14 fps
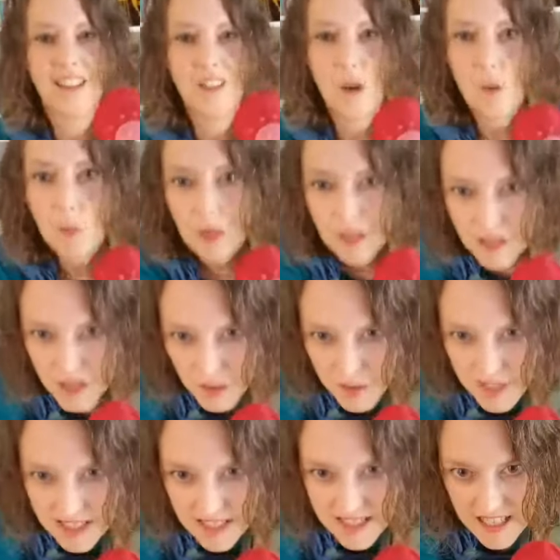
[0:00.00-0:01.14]
Well,
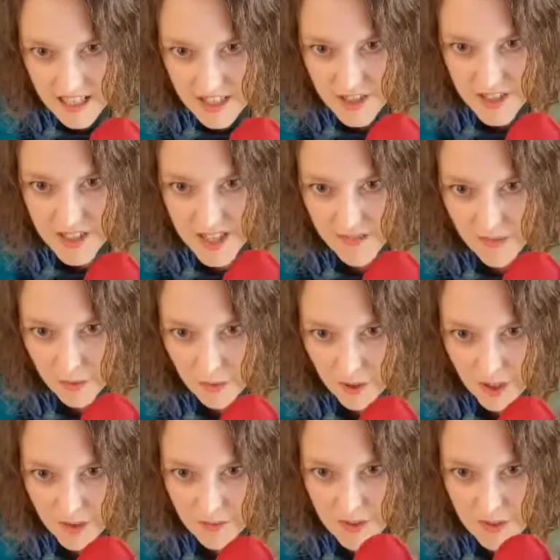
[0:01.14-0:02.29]
Teresa says she's never
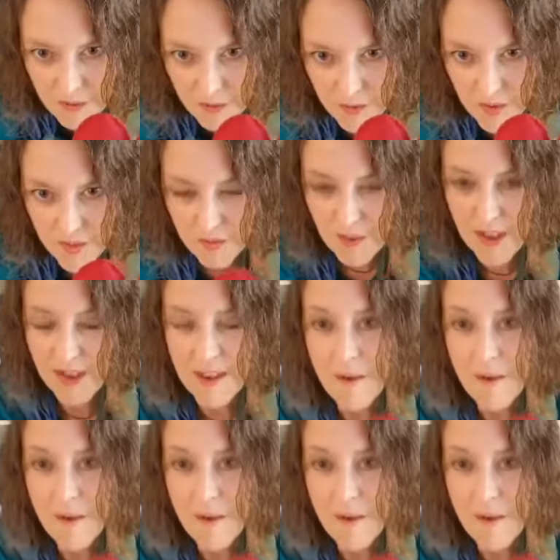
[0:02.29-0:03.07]
worked with wool thread.